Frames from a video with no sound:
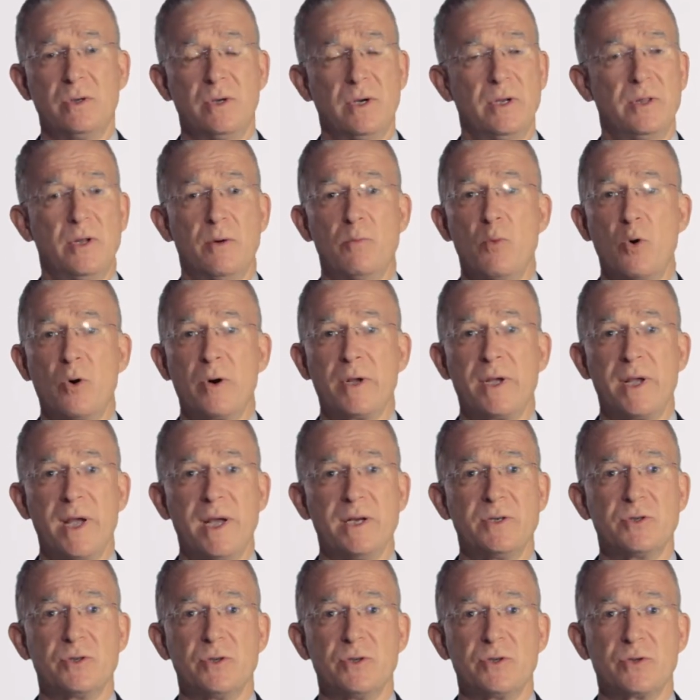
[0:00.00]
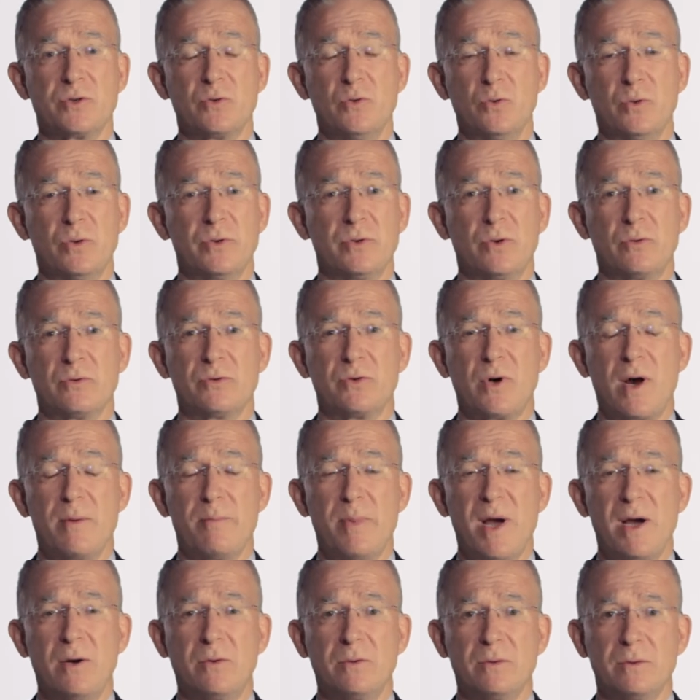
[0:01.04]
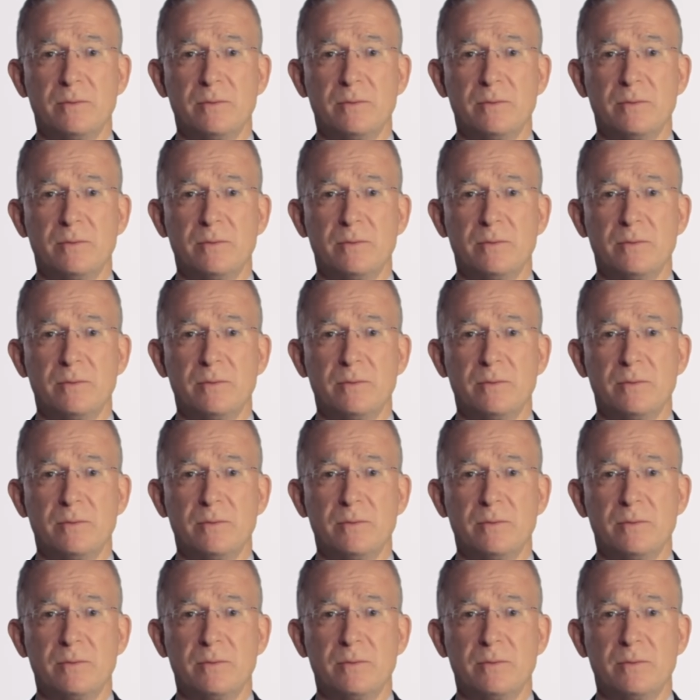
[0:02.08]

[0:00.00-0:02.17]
and they're more engaged in school and don't drop out.